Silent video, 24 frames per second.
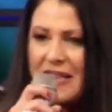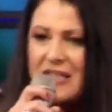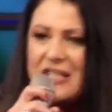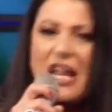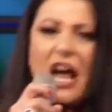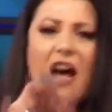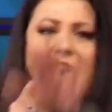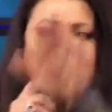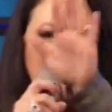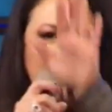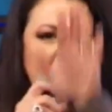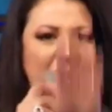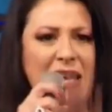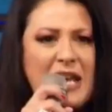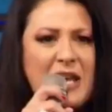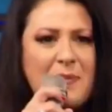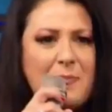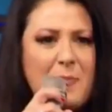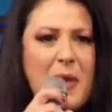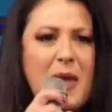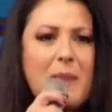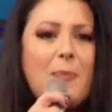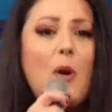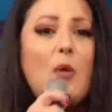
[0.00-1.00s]
of many
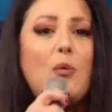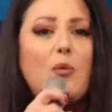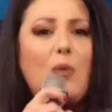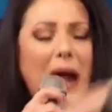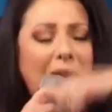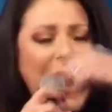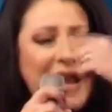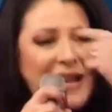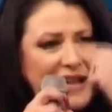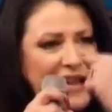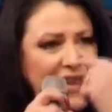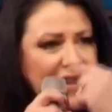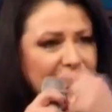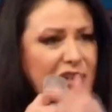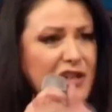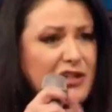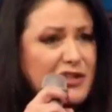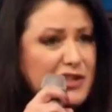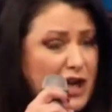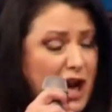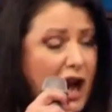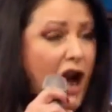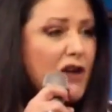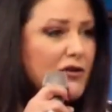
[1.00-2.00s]
people right in the
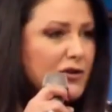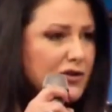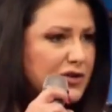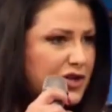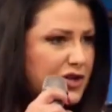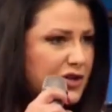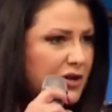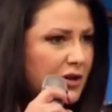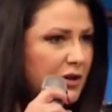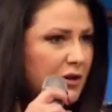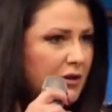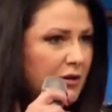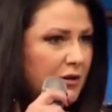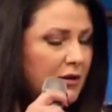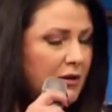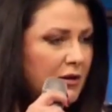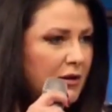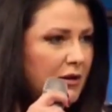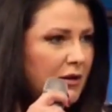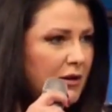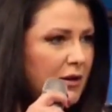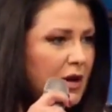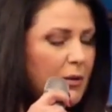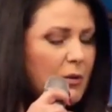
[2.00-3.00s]
church.
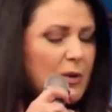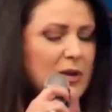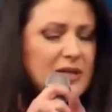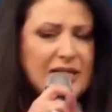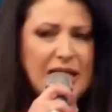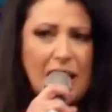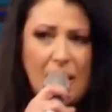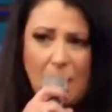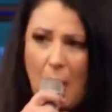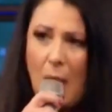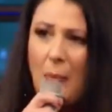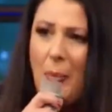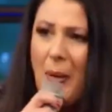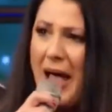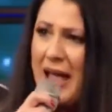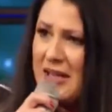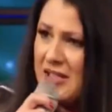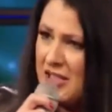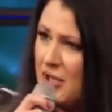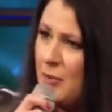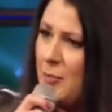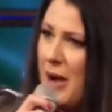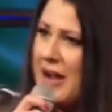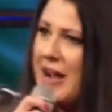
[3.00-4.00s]
We'll say, well,
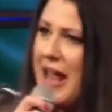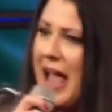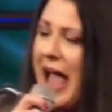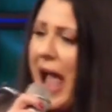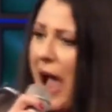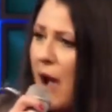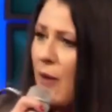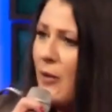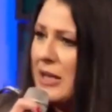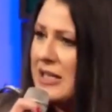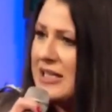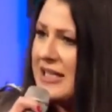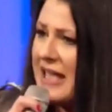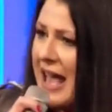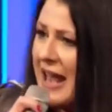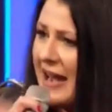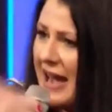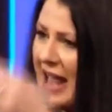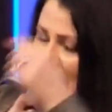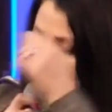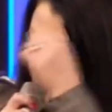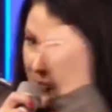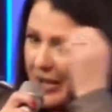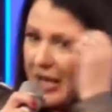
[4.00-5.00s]
Pastor Brenda, how is that
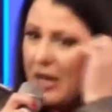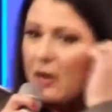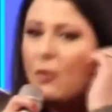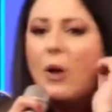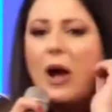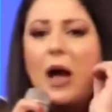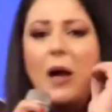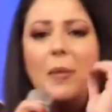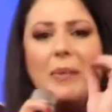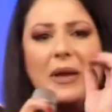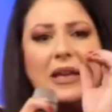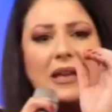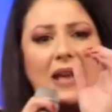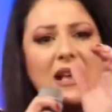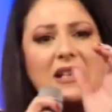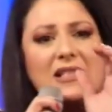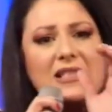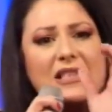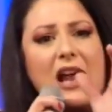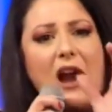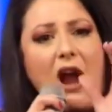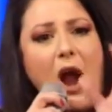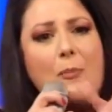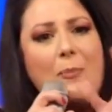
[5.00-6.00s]
happening? Well, because
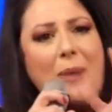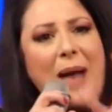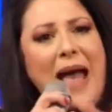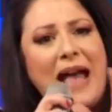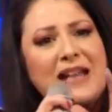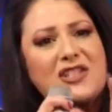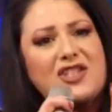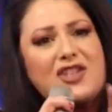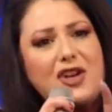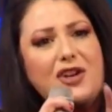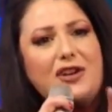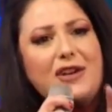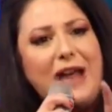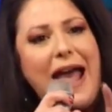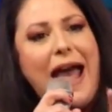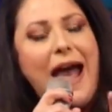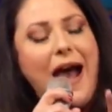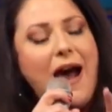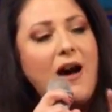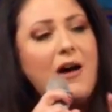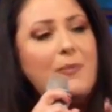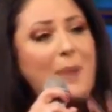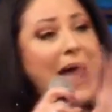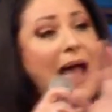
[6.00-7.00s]
there are
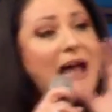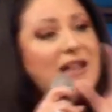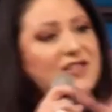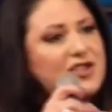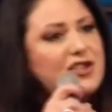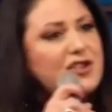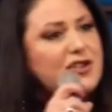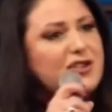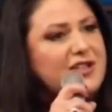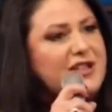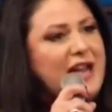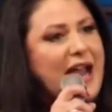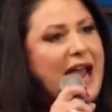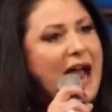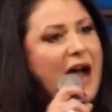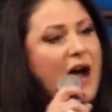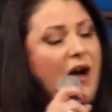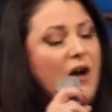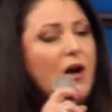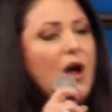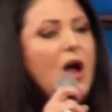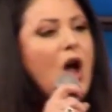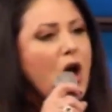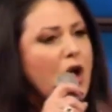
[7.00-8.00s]
pastors now
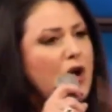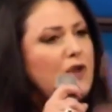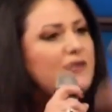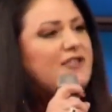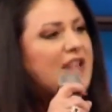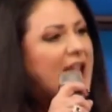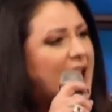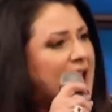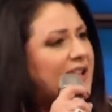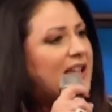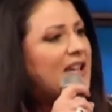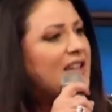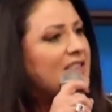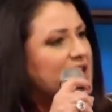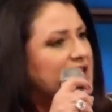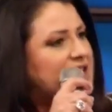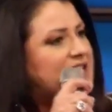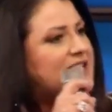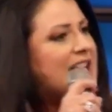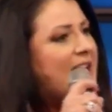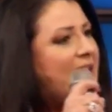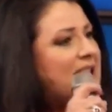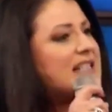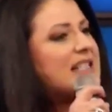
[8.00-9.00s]
who've taken the
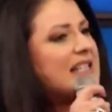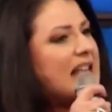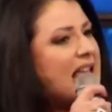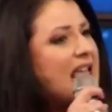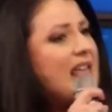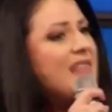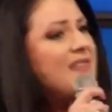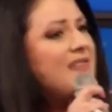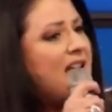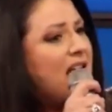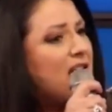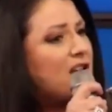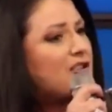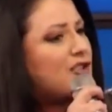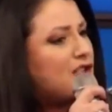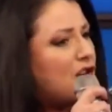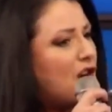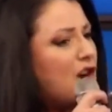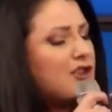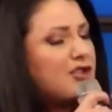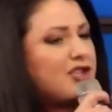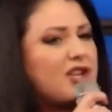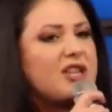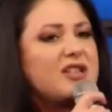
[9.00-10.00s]
stance in their
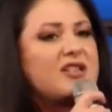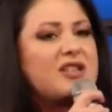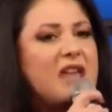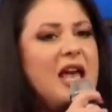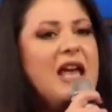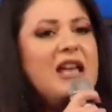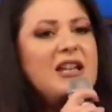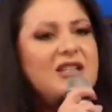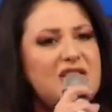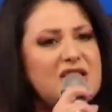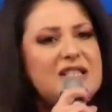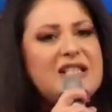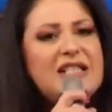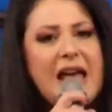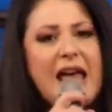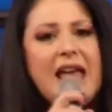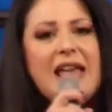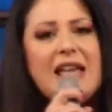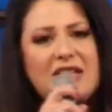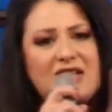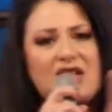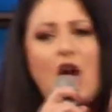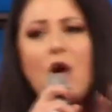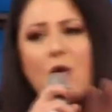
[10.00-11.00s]
churches to say
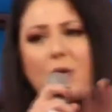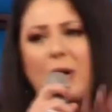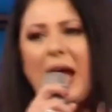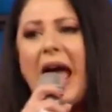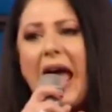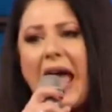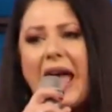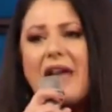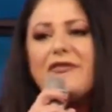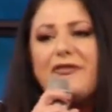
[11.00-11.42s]
it's okay for